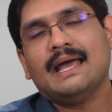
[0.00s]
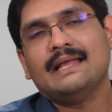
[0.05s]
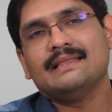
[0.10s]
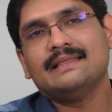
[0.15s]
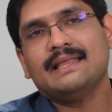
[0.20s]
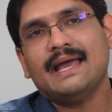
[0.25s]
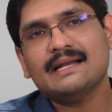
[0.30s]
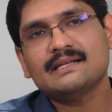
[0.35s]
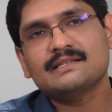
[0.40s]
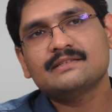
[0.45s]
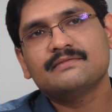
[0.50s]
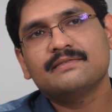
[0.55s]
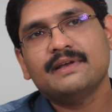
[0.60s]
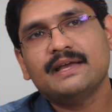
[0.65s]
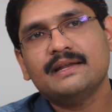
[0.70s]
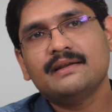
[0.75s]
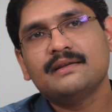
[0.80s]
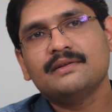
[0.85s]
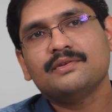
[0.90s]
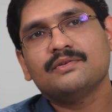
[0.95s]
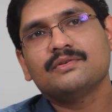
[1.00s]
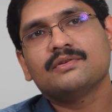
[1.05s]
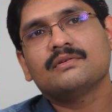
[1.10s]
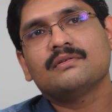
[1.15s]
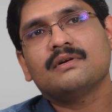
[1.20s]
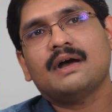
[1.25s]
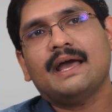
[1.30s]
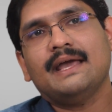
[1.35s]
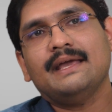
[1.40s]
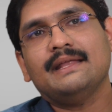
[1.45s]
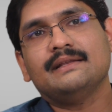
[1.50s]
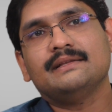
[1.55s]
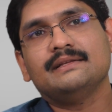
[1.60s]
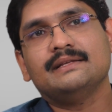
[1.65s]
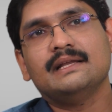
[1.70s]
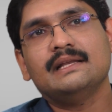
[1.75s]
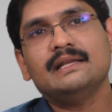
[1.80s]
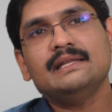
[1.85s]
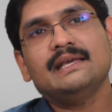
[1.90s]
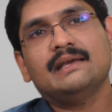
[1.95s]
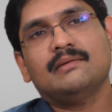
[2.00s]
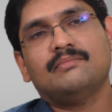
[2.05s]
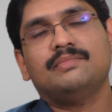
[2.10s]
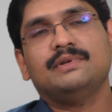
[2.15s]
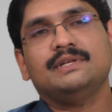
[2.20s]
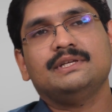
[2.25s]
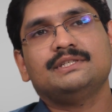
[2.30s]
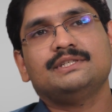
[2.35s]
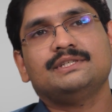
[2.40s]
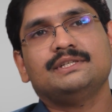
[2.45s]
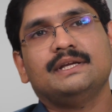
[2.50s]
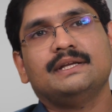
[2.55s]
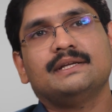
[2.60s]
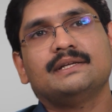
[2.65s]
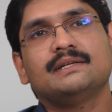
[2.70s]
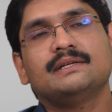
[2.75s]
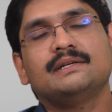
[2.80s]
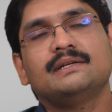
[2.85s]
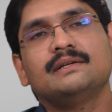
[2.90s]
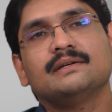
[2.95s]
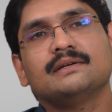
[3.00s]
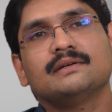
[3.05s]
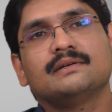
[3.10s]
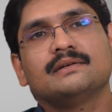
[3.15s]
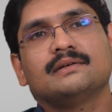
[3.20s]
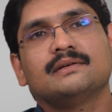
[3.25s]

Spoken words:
And that's when, you know, I really appreciated